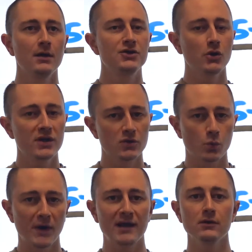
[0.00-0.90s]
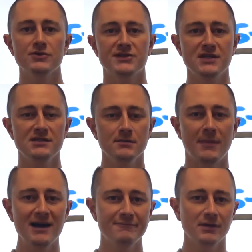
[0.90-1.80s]
during the regular season,
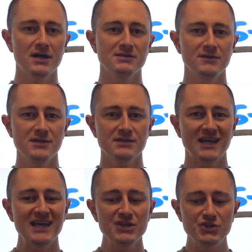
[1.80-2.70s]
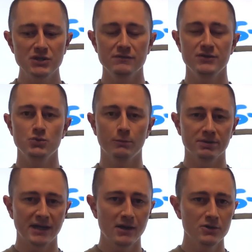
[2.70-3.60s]
my philosophy is each individual
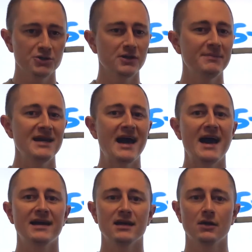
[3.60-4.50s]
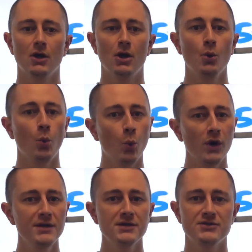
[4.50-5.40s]
player should be adding
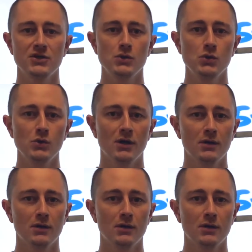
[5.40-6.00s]
one to two